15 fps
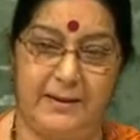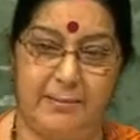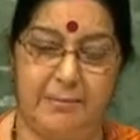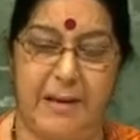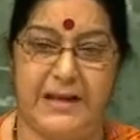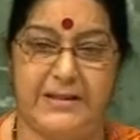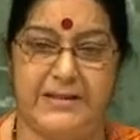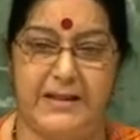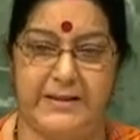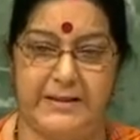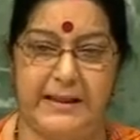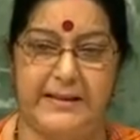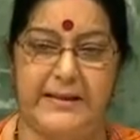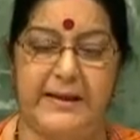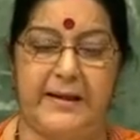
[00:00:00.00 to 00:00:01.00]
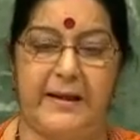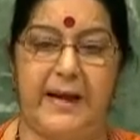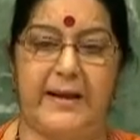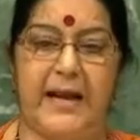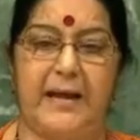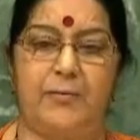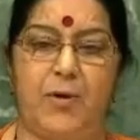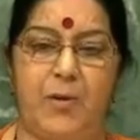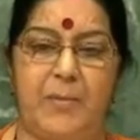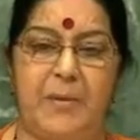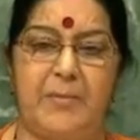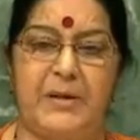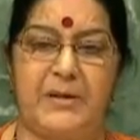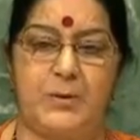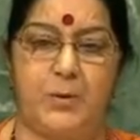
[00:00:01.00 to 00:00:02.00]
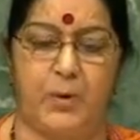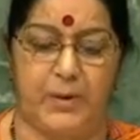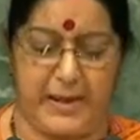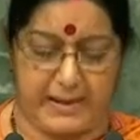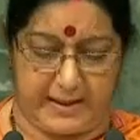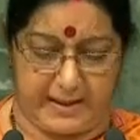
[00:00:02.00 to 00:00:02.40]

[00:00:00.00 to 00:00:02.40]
And the second thing what was said,